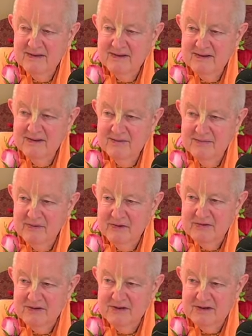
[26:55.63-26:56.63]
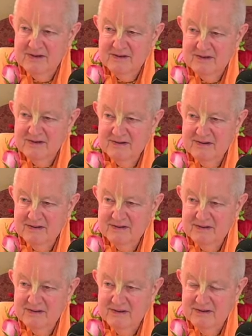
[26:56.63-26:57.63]
music,
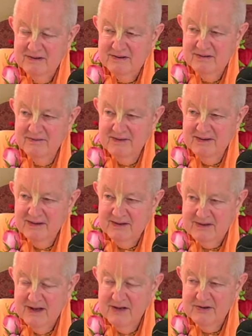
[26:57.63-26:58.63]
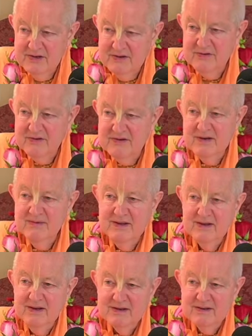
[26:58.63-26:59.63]
that's not just for stimulating
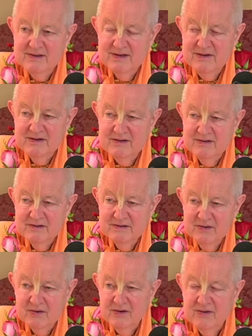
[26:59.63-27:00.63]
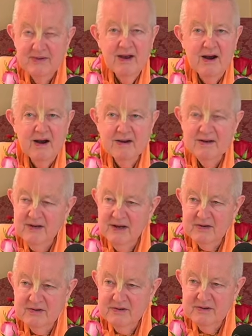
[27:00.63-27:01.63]
the senses, or
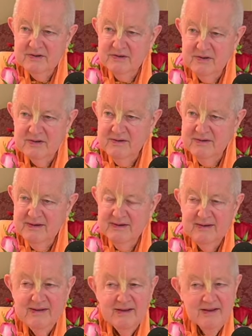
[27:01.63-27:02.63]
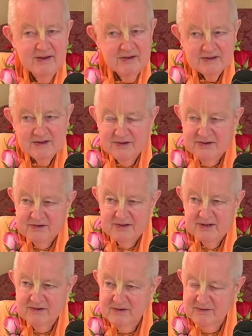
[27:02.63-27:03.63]
architecture, or, you know, et cetera, et cetera.
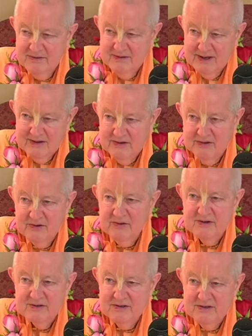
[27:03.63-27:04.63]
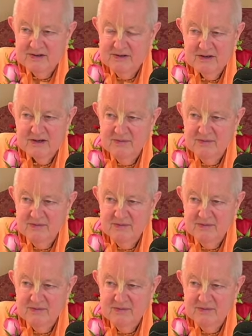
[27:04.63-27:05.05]
Like the question yesterday about